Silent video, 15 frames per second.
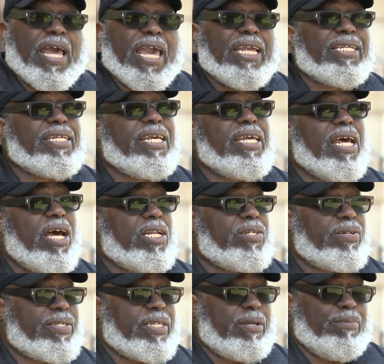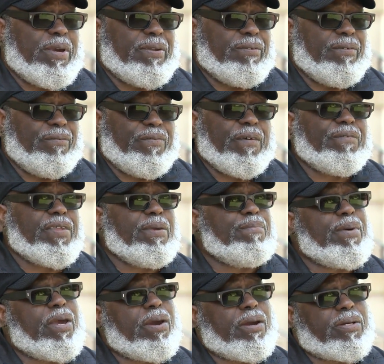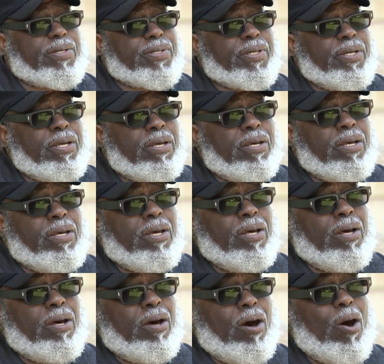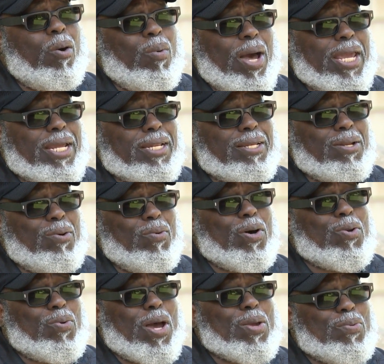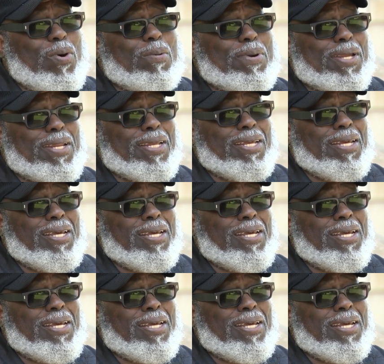the 1800s, there have been 50 mayors, all white, one white woman.